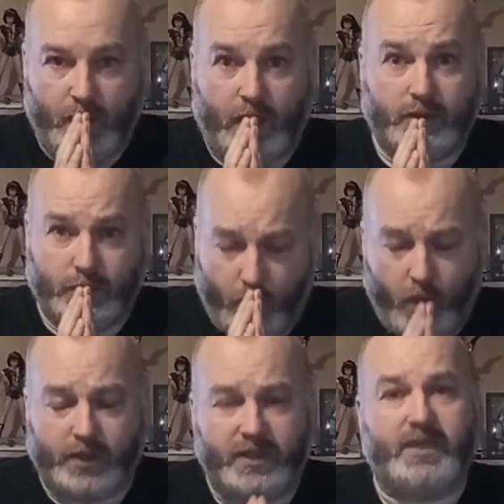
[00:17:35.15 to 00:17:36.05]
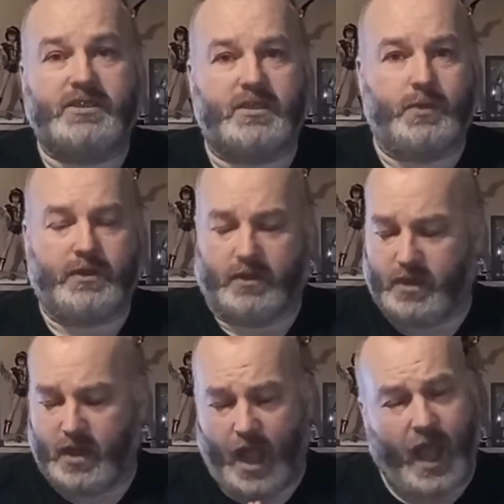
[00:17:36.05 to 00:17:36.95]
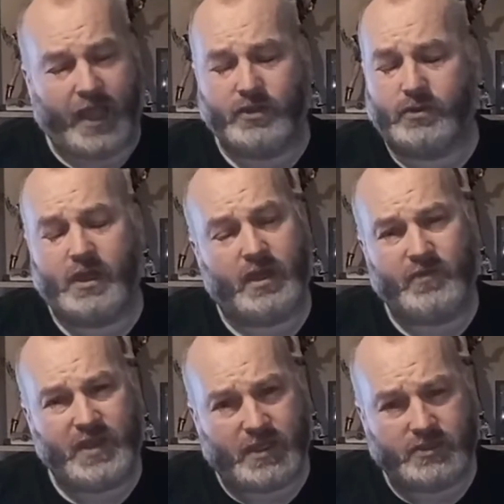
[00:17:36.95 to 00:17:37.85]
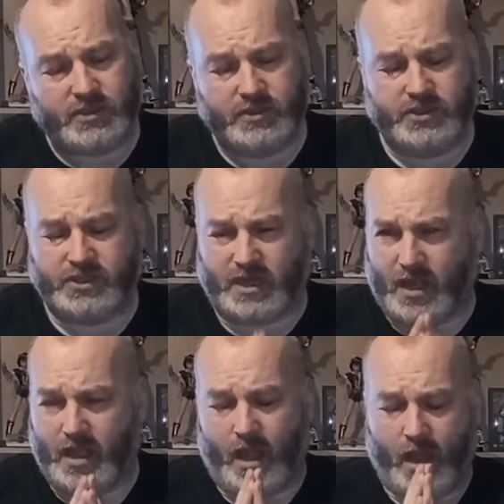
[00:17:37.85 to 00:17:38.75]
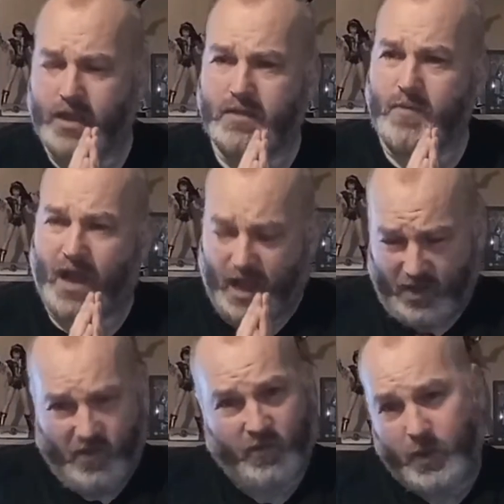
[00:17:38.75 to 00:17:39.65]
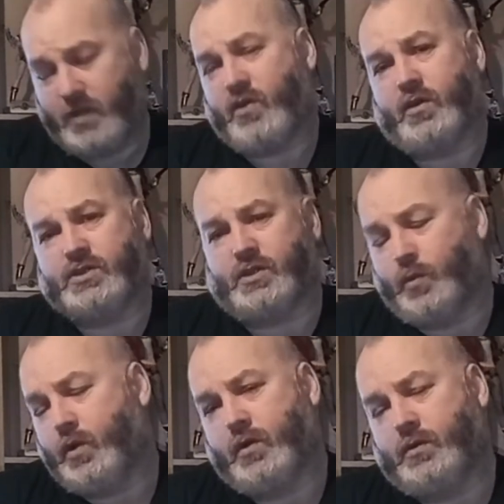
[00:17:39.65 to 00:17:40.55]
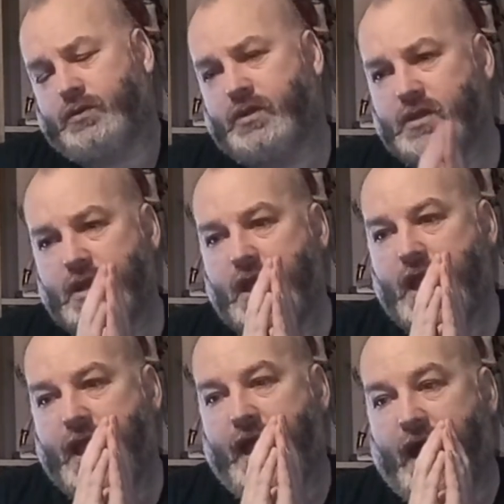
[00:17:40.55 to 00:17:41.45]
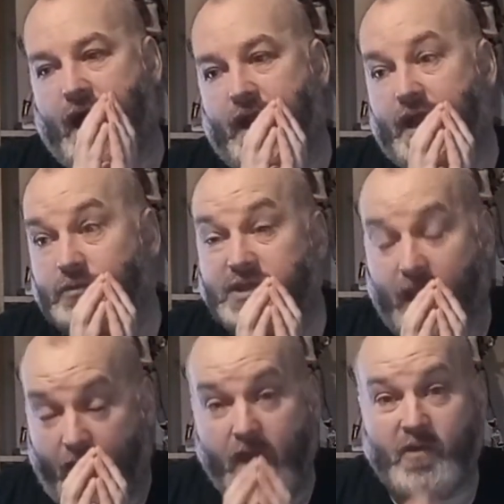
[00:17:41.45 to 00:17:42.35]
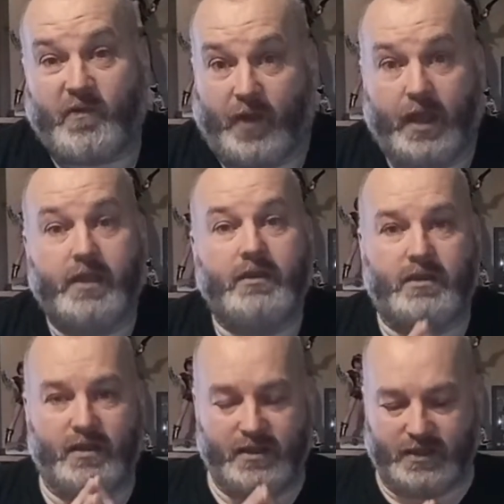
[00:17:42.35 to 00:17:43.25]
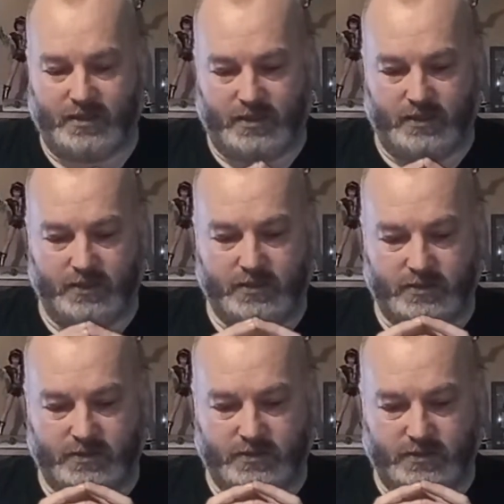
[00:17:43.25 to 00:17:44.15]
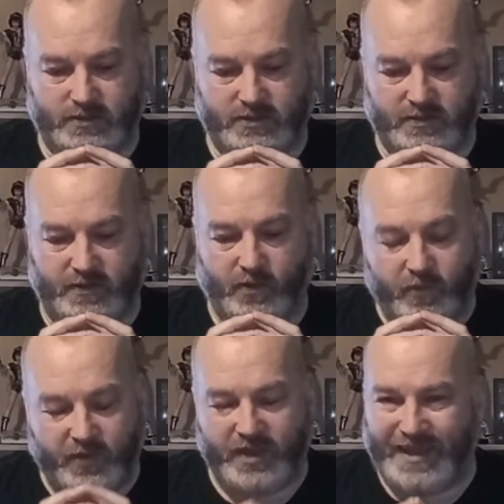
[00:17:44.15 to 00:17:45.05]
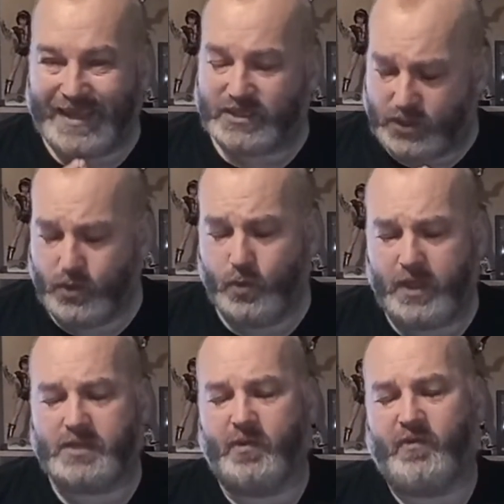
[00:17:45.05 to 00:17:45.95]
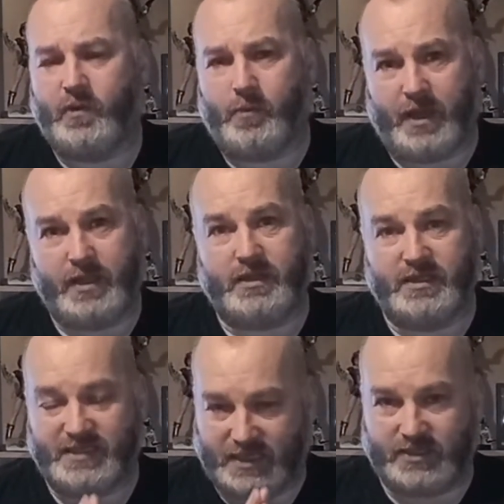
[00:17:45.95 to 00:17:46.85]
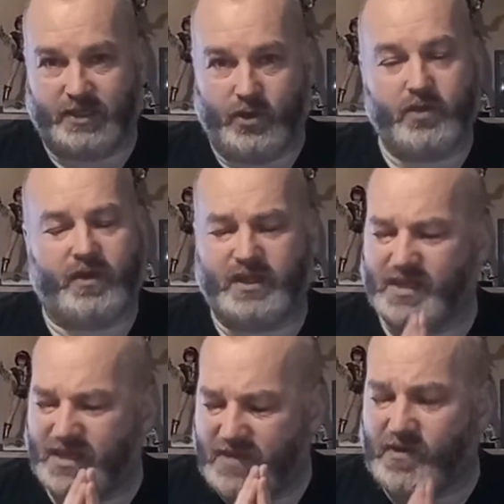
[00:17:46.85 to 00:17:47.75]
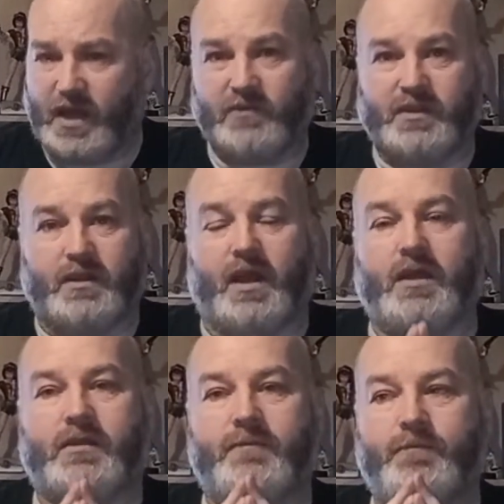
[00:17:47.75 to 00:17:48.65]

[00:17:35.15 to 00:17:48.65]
a lot needs to be done. I don't have the answers. I'm halfway across the world, and I'm terrified that over the next 2 weeks before Biden is actually inaugurated, and even after that,